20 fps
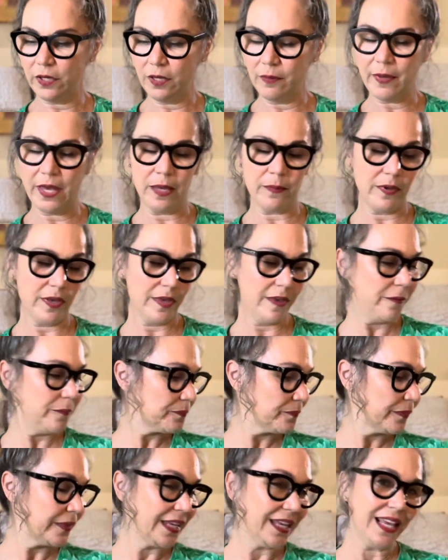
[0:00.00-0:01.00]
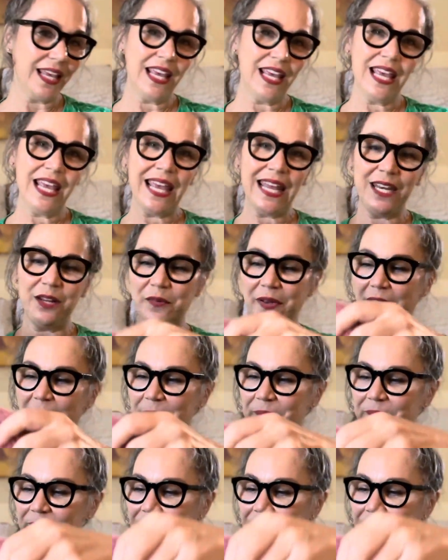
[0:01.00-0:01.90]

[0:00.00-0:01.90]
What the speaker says: maybe. Anyway,